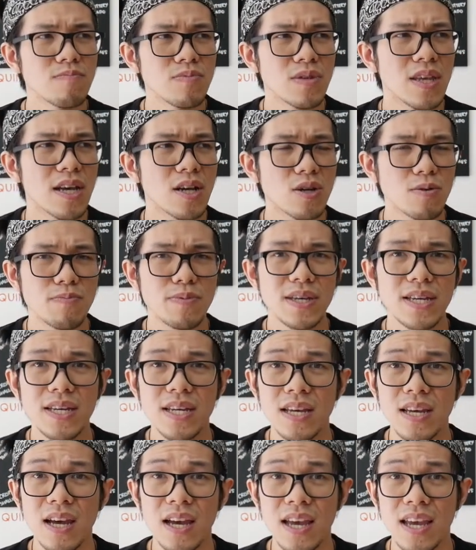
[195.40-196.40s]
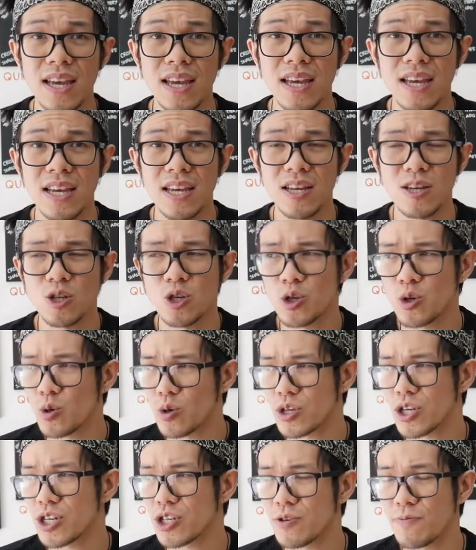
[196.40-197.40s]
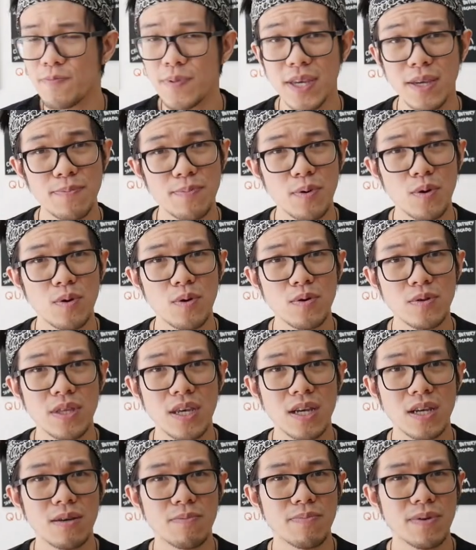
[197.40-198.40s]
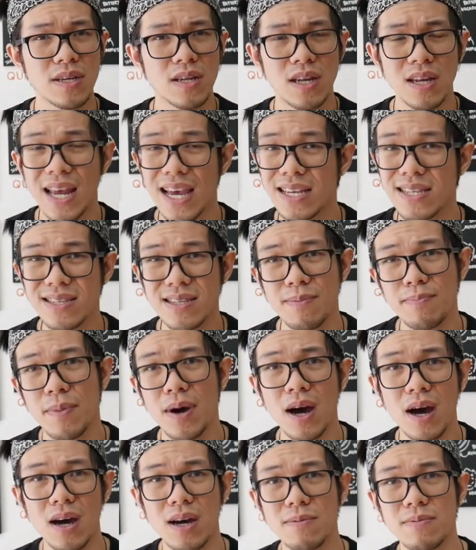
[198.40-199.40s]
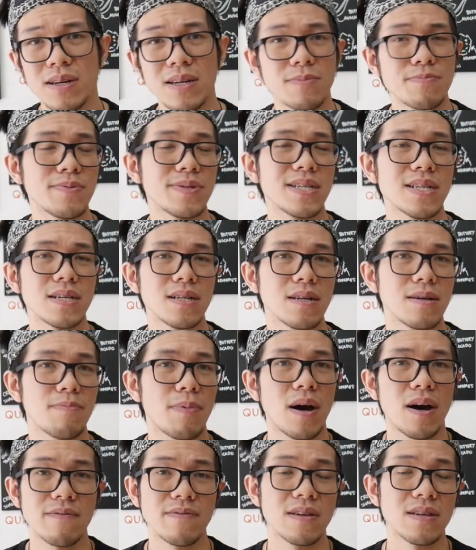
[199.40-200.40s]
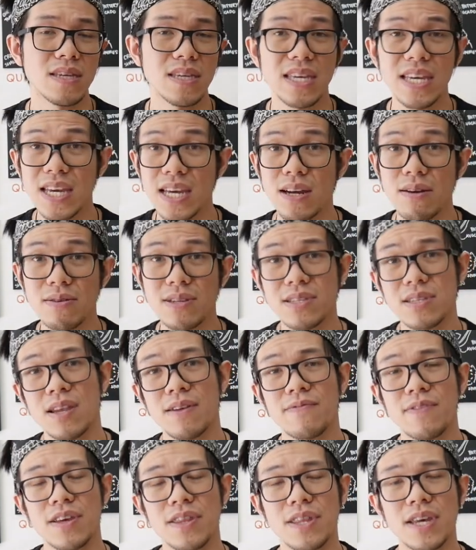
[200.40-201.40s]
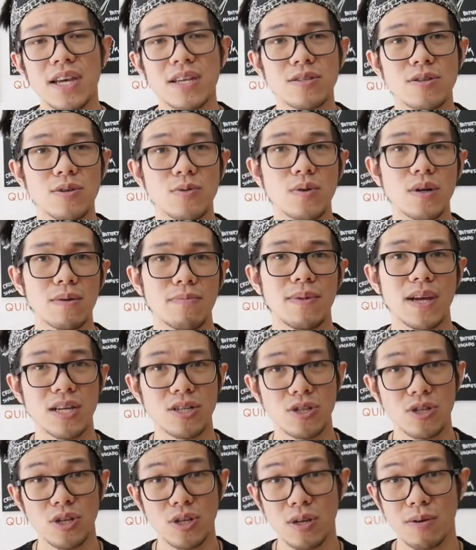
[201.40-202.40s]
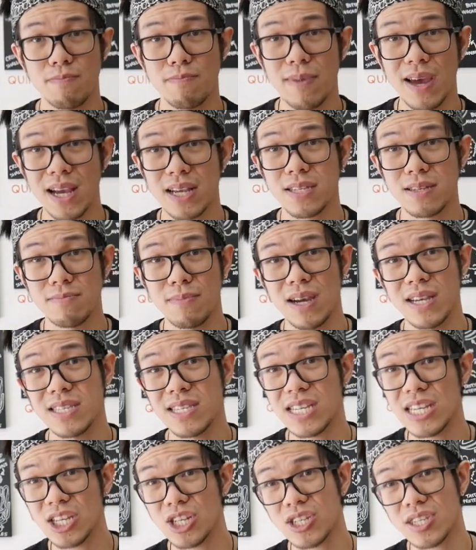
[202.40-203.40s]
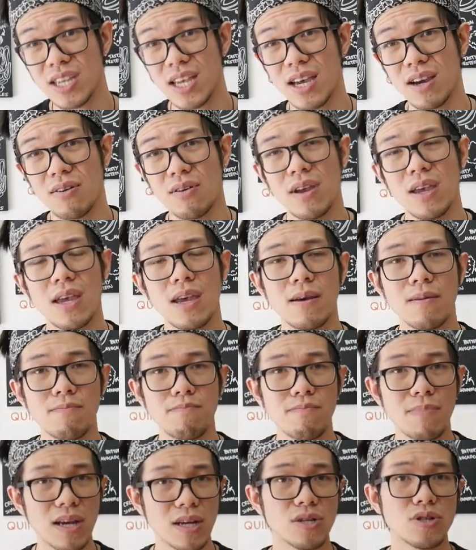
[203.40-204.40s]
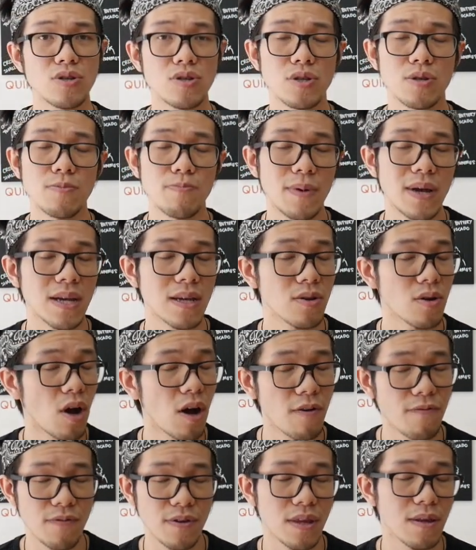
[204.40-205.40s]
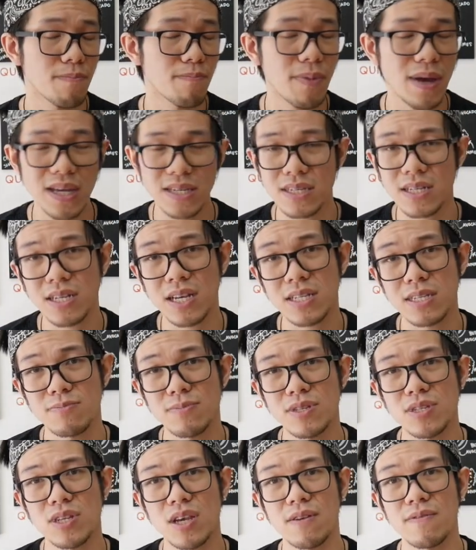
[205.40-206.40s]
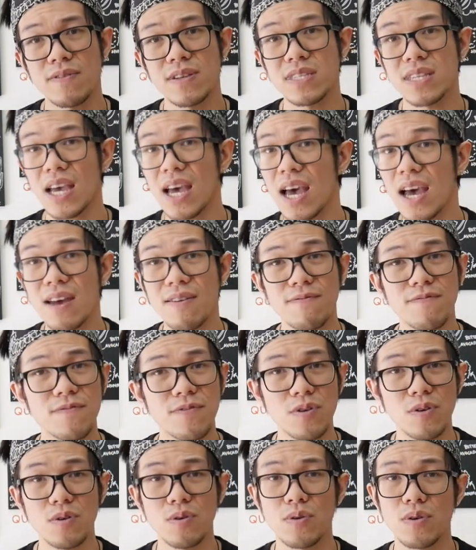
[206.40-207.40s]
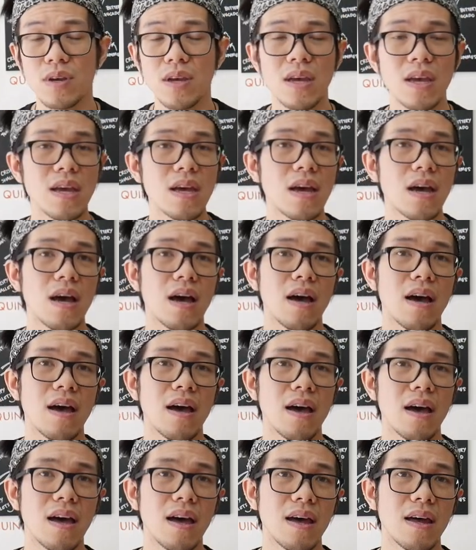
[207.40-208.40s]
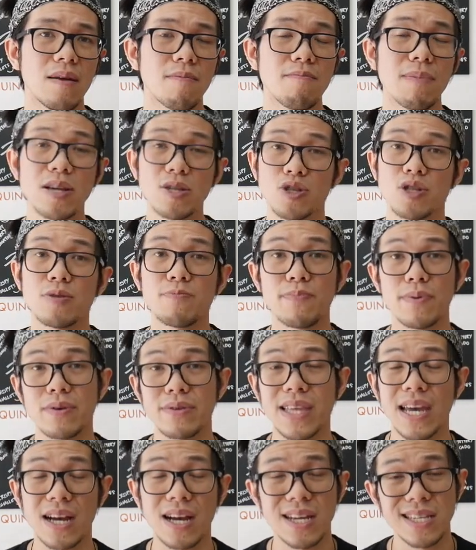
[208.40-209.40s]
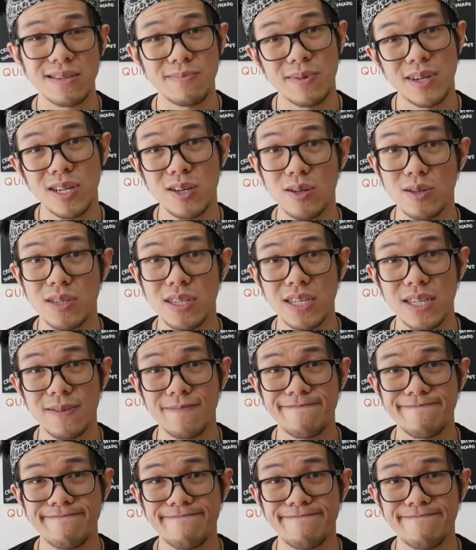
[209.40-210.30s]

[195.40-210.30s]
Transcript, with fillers: there could be a shortage of people, there could be less demand in a particular part of the year and stuff like that. So you want to make sure you can maximize each sale, make sure you offer the best customer service and food, and make sure you build that customer loyalty.